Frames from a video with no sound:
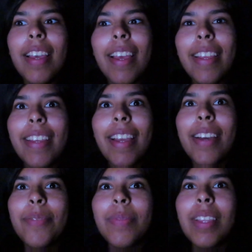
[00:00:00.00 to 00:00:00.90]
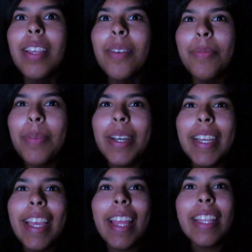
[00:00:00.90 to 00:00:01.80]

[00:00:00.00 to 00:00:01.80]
And yeah. But yeah,